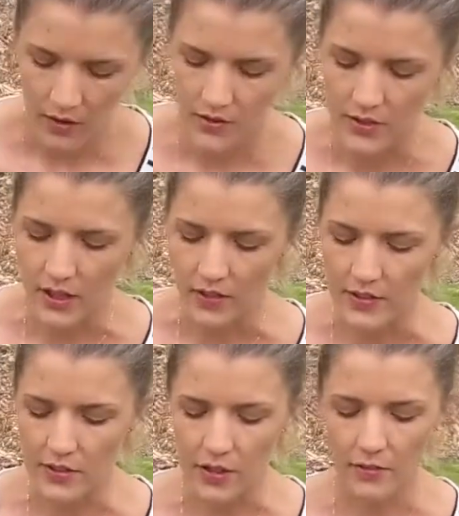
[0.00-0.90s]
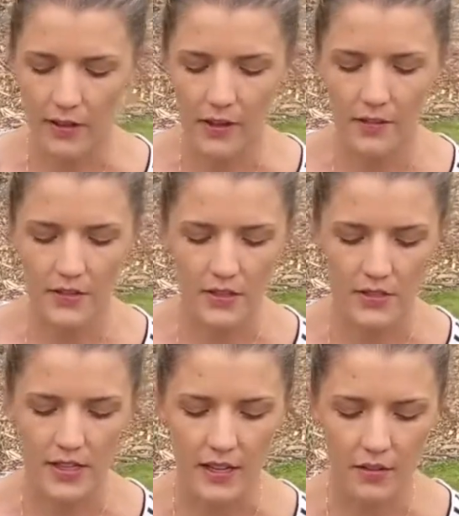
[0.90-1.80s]
so like these cauliflower, as you can
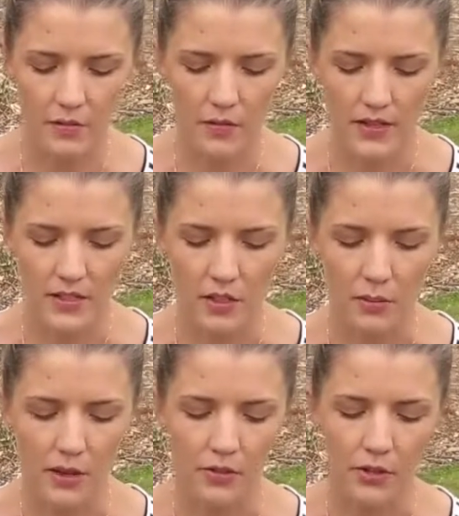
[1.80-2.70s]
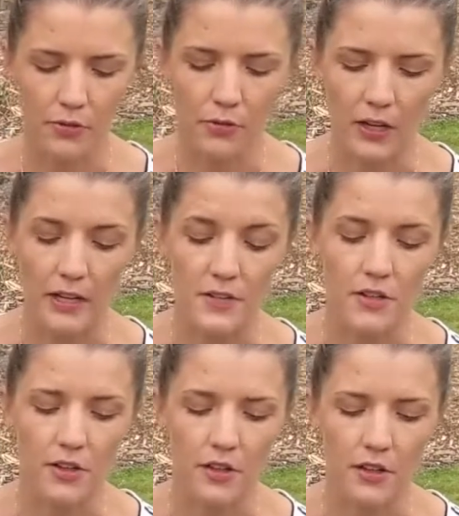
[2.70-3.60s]
see, once you've got about 3 or 4 leaves, you
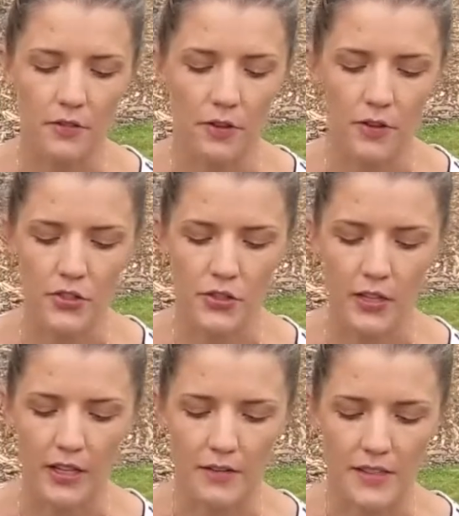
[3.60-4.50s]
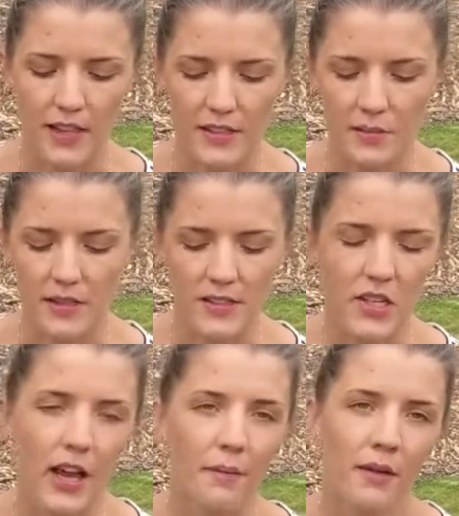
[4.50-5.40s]
know that they've got their true leaves. So that's when it's
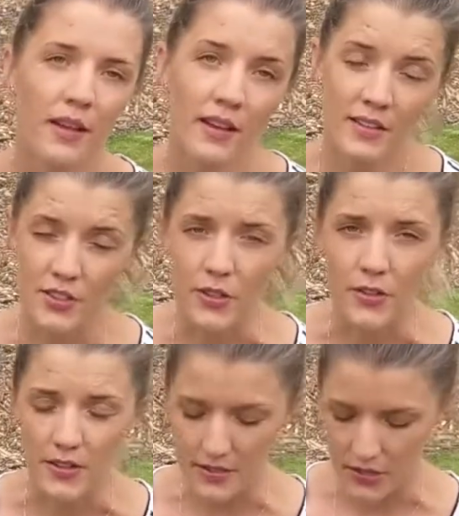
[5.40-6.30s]
time to do this